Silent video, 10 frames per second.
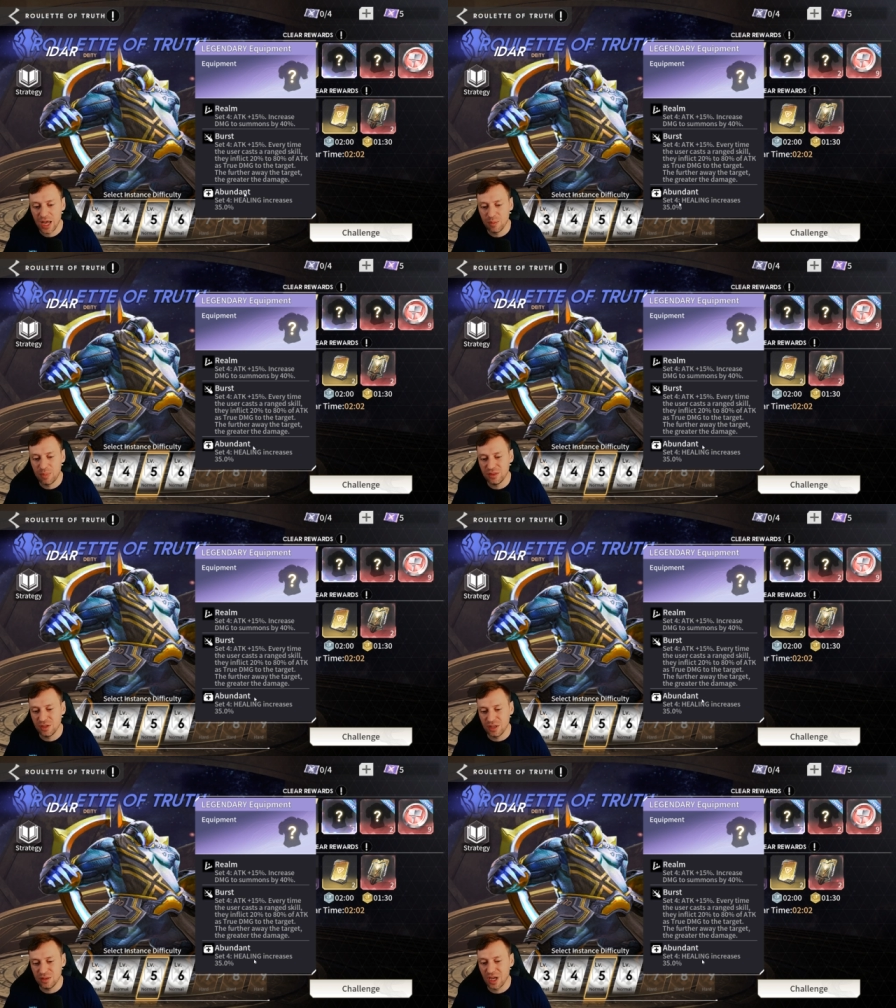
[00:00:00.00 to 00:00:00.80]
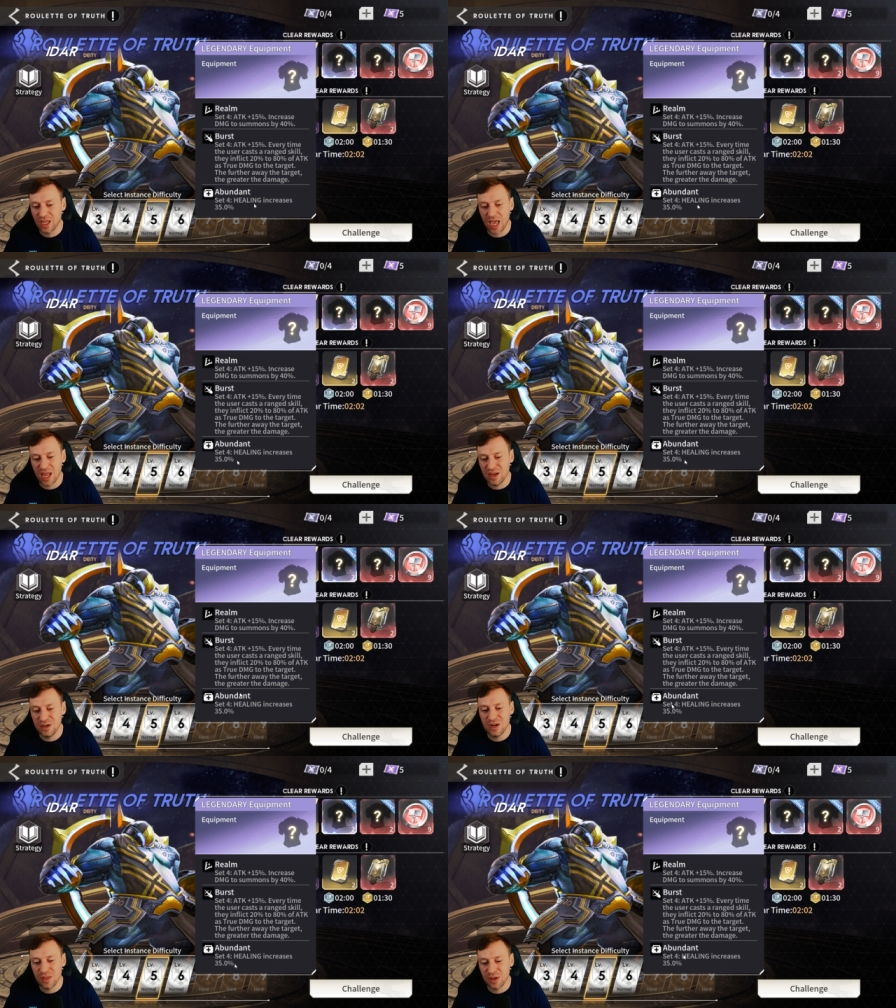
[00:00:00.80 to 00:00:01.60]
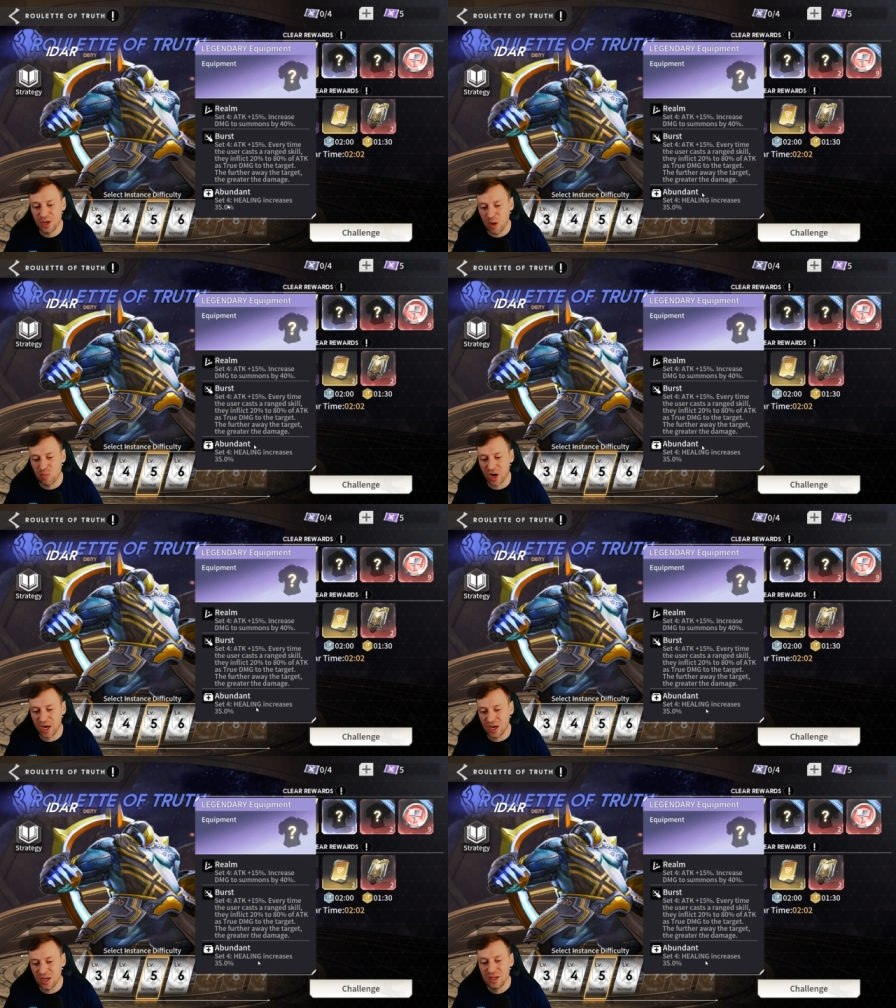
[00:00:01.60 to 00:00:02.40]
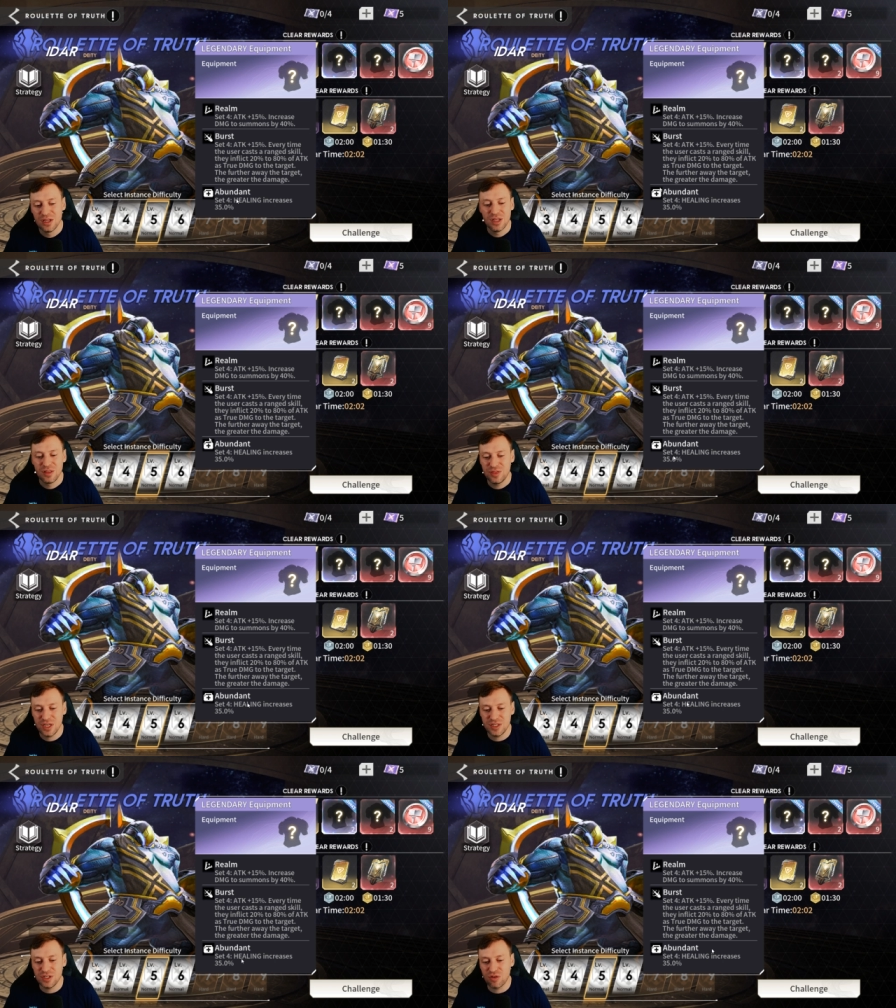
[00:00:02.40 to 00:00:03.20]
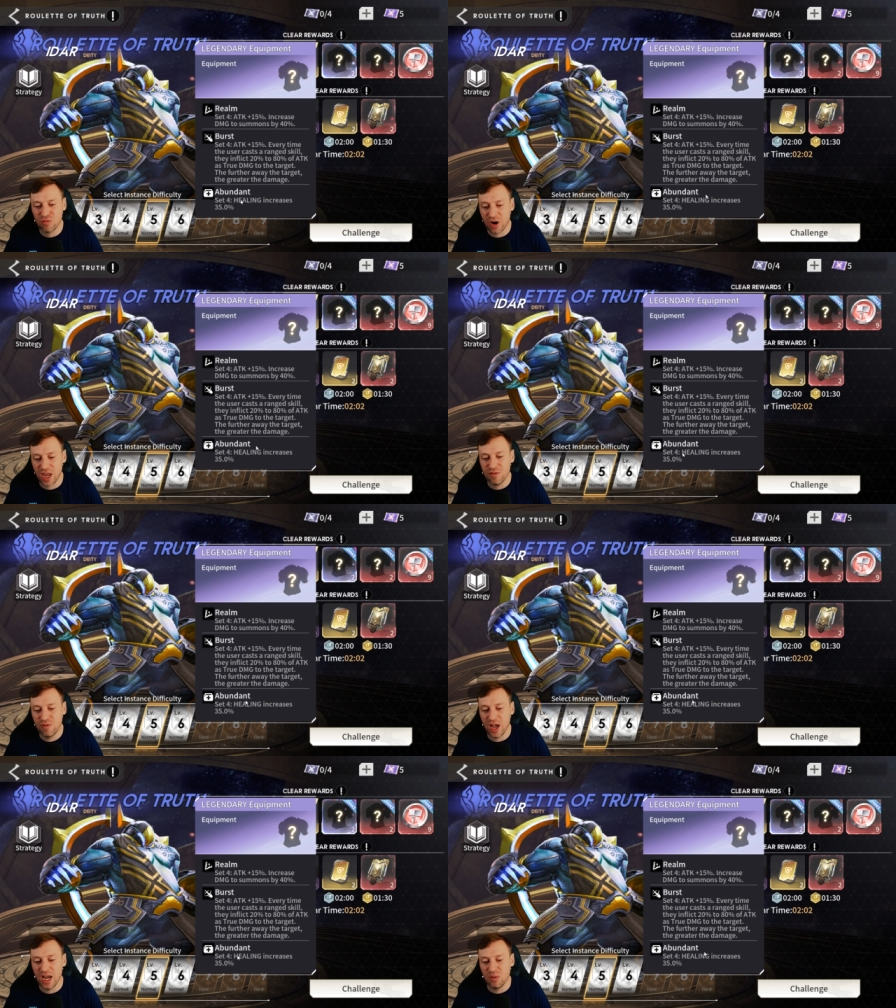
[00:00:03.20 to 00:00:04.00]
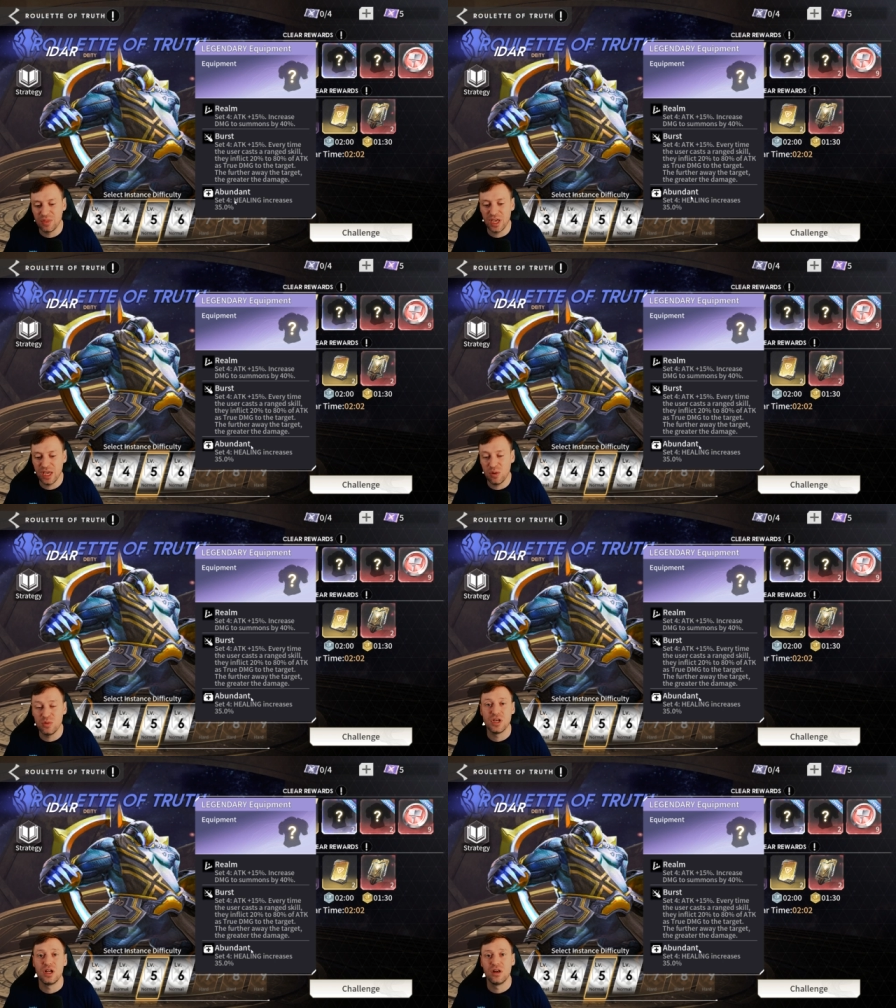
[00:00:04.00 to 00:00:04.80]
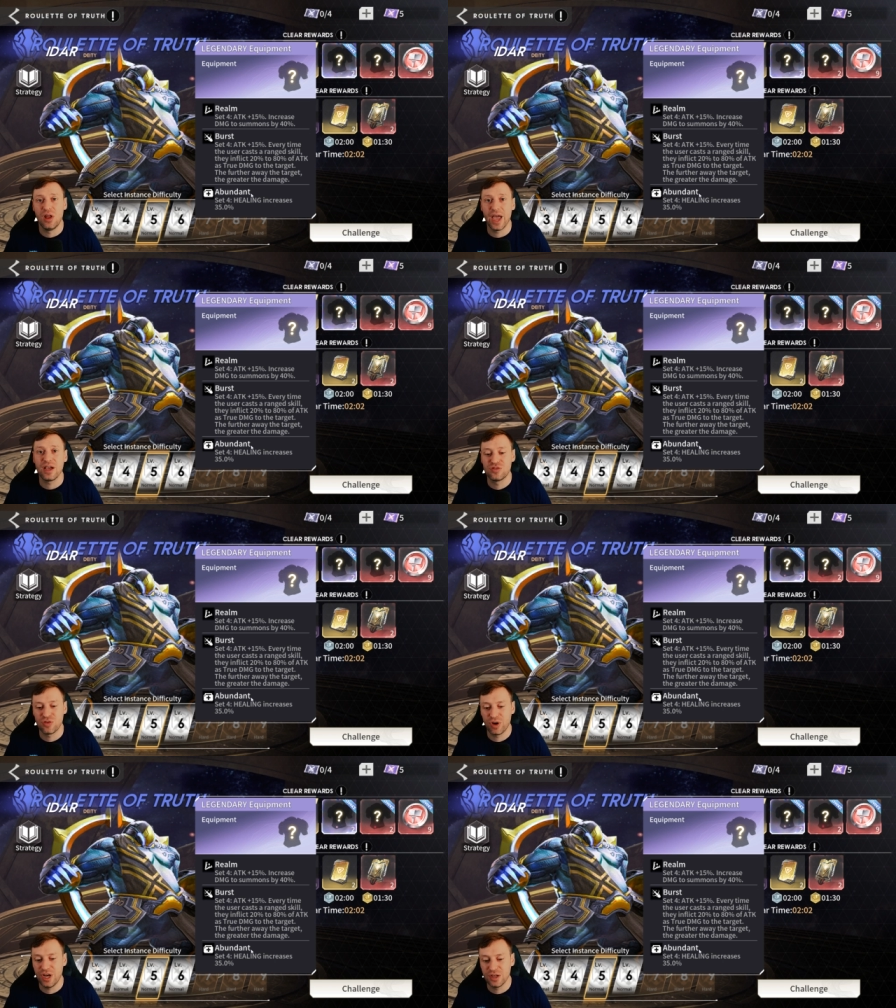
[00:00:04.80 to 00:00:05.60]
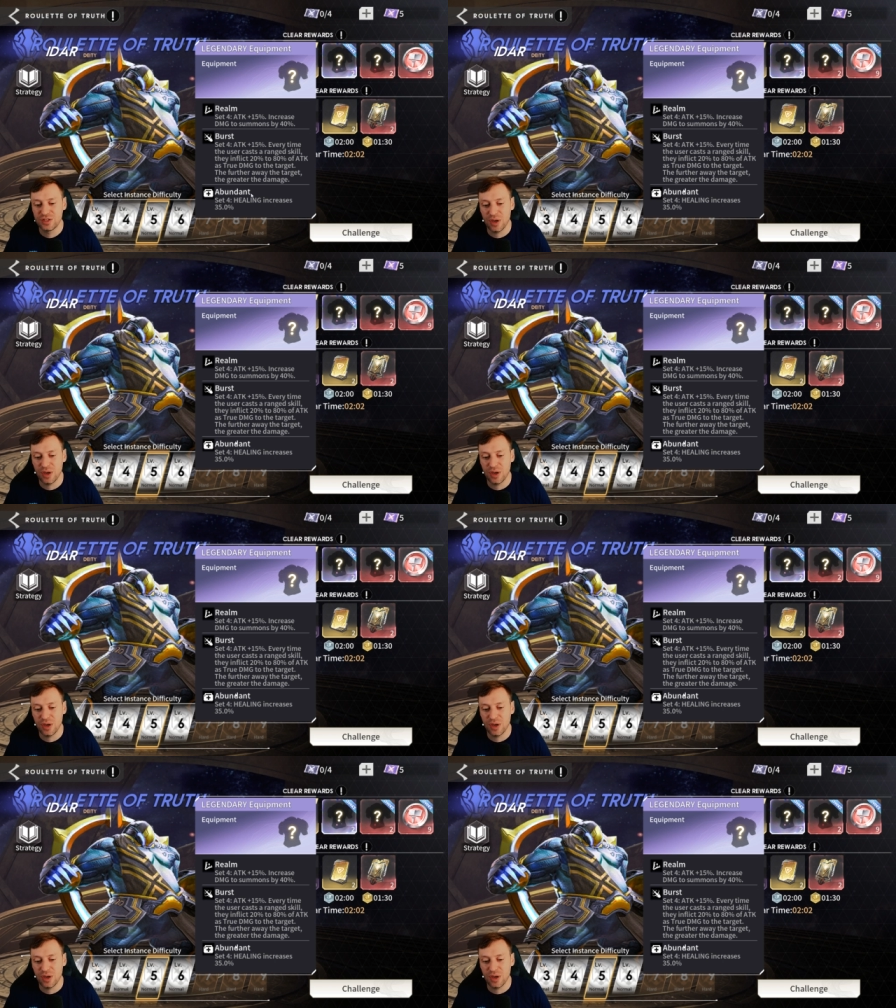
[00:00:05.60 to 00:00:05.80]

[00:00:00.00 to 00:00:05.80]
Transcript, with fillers: And Abundant, again, another no-brainer. This is great for anyone that heals like Serena.